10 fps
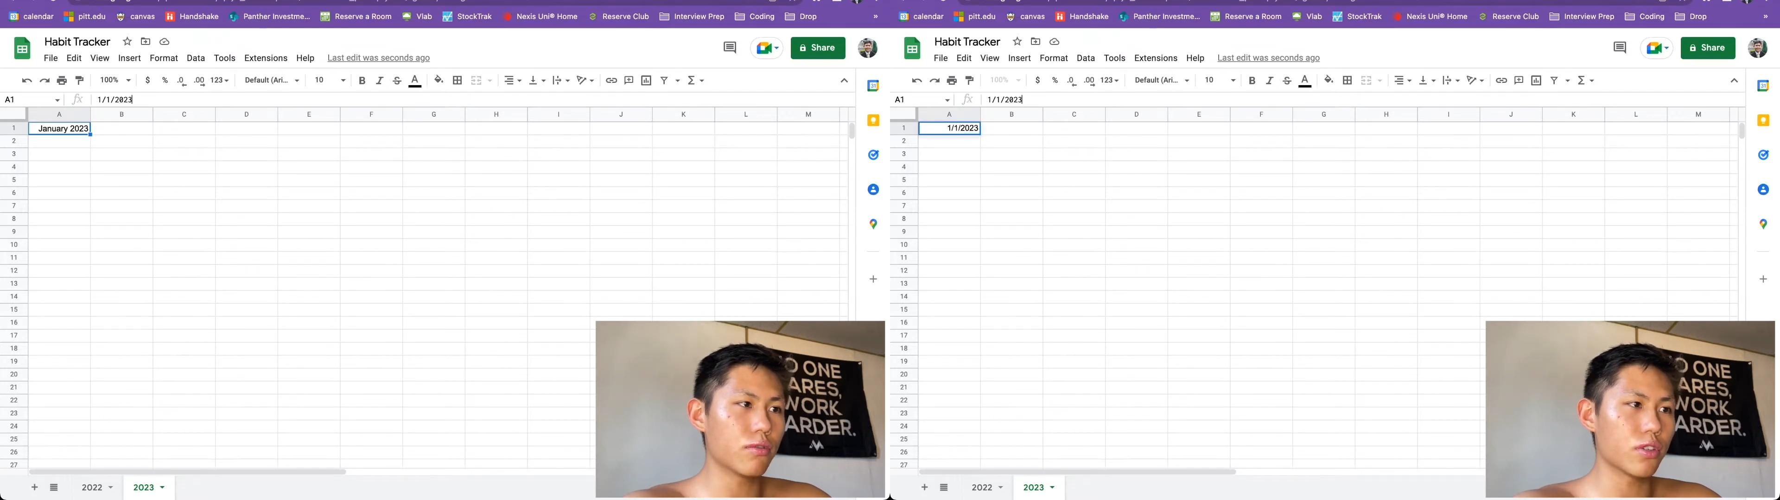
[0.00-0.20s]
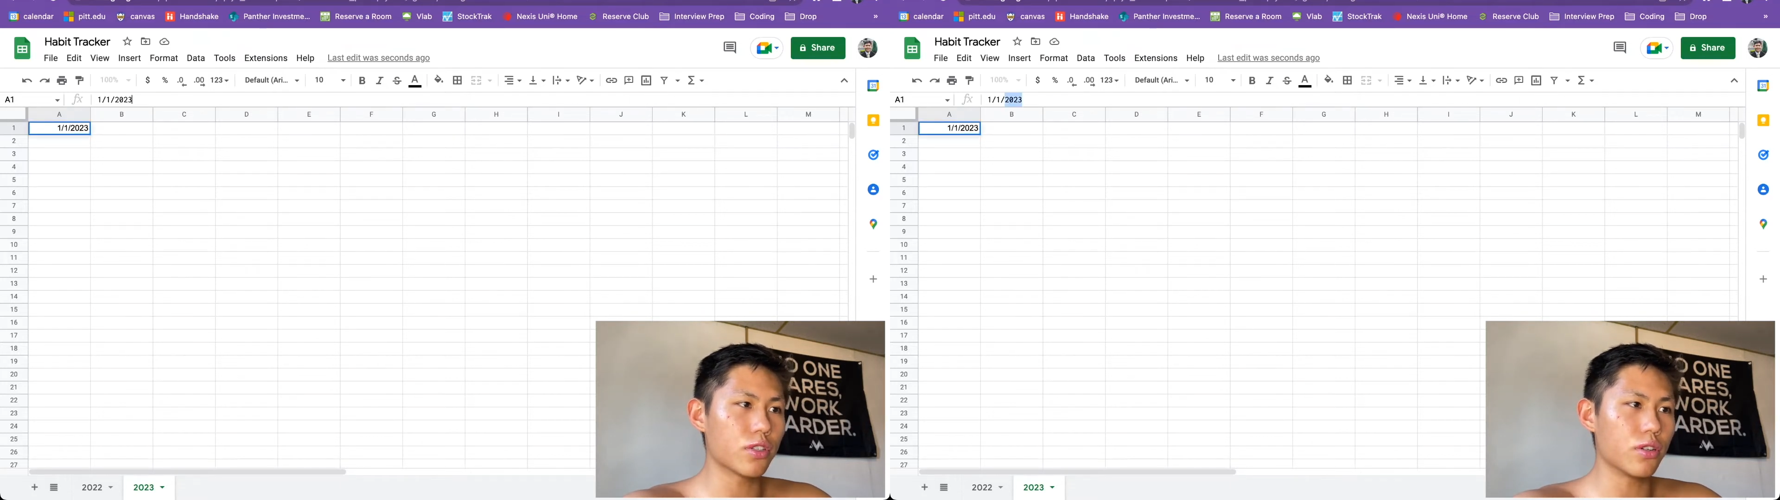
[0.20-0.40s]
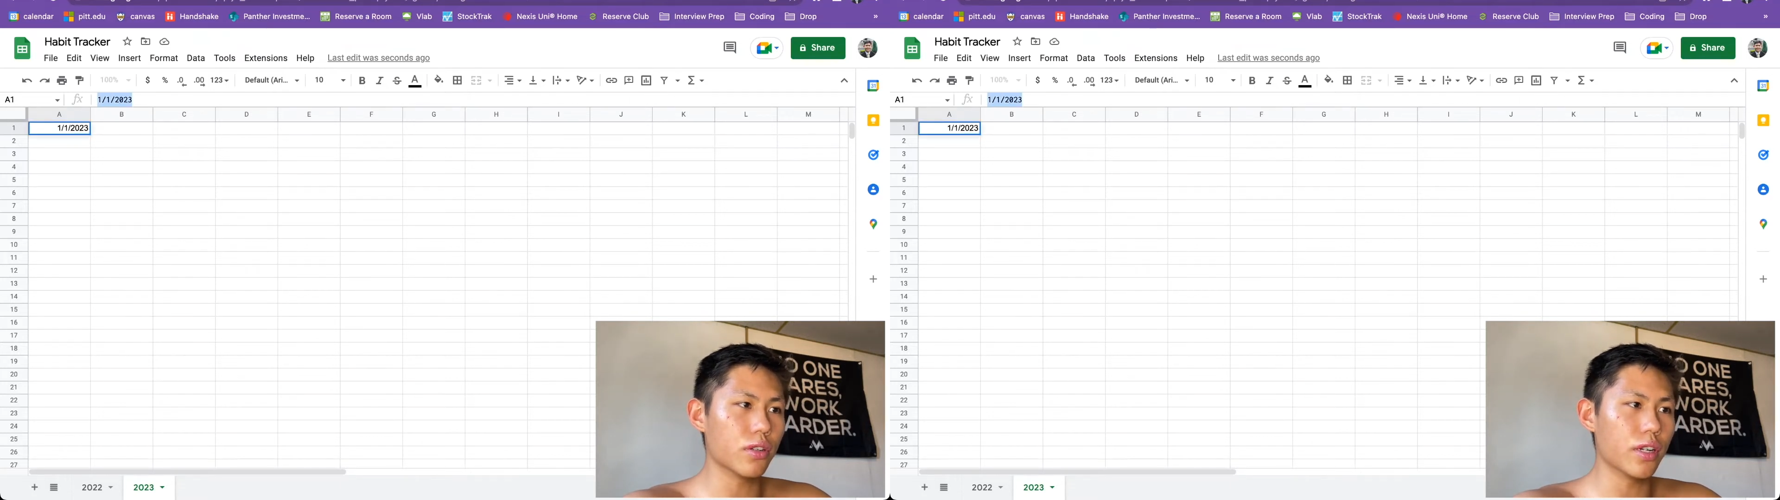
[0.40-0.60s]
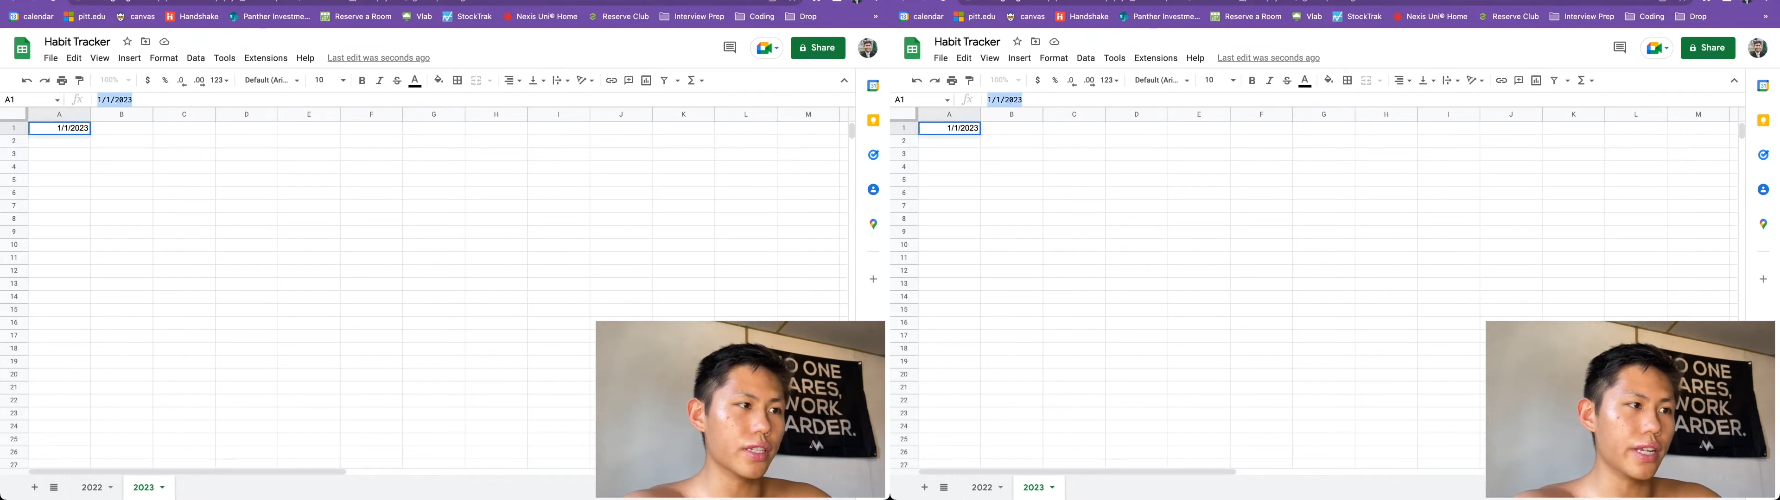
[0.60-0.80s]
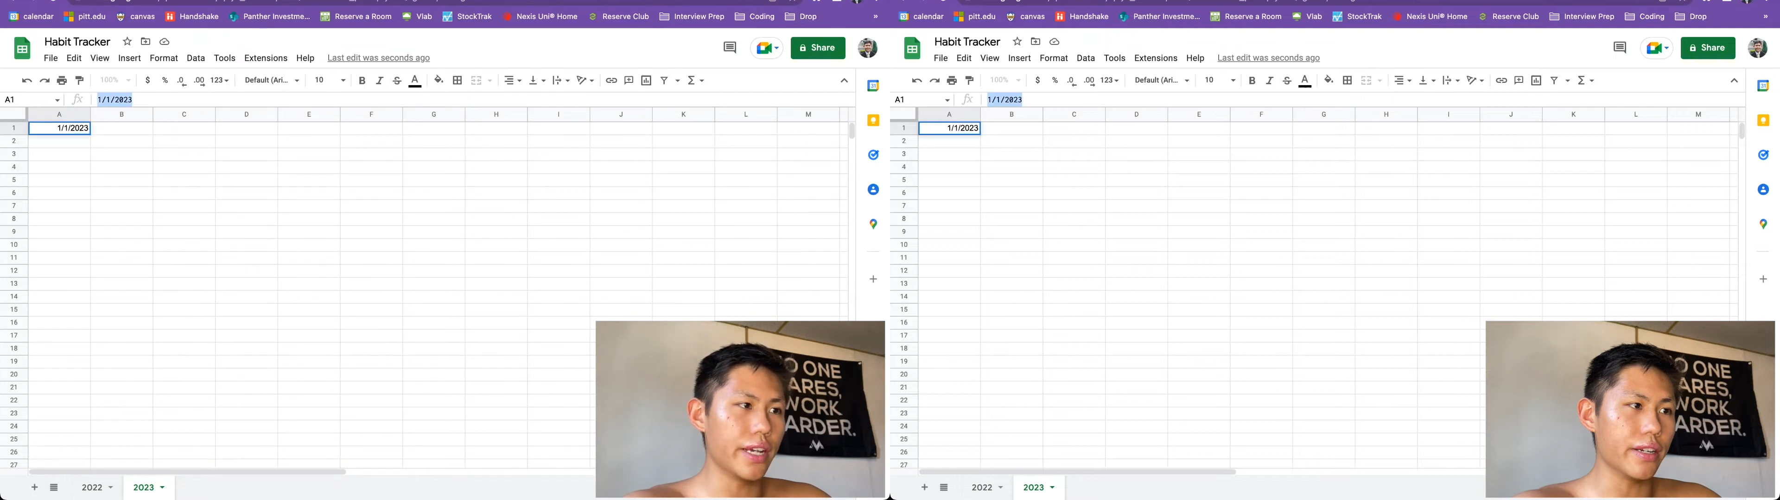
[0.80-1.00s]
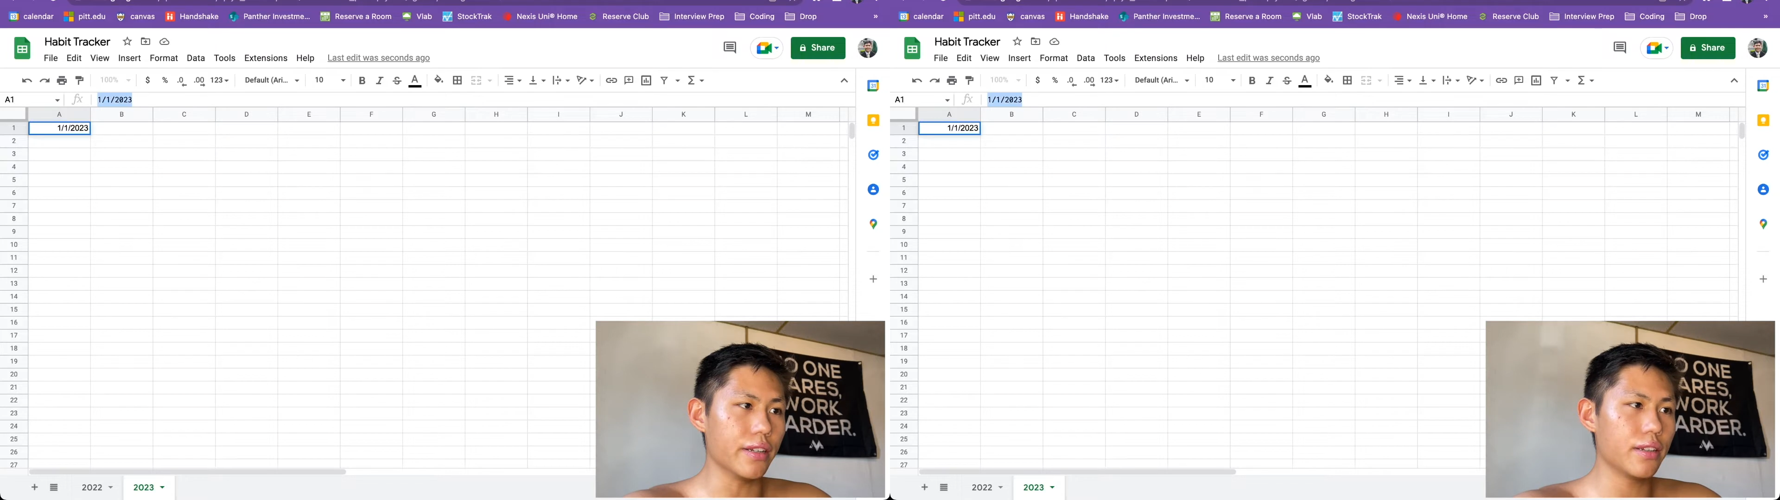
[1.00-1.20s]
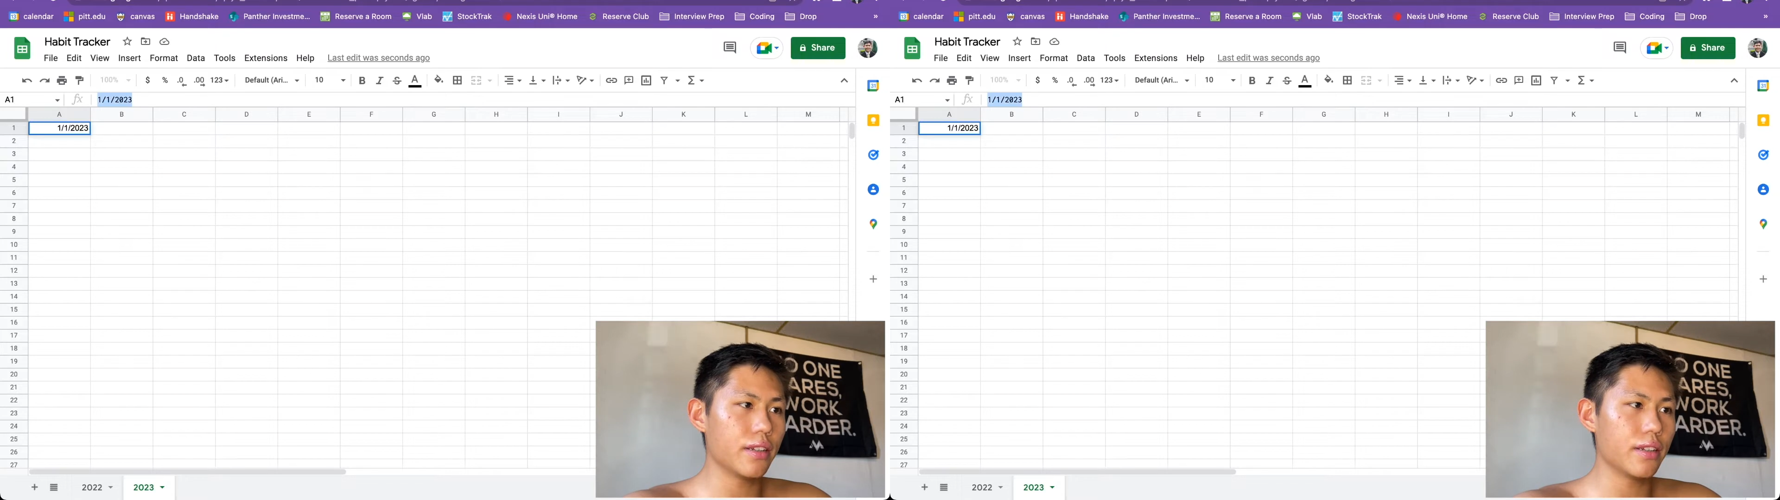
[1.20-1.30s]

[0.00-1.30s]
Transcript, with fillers: result a date,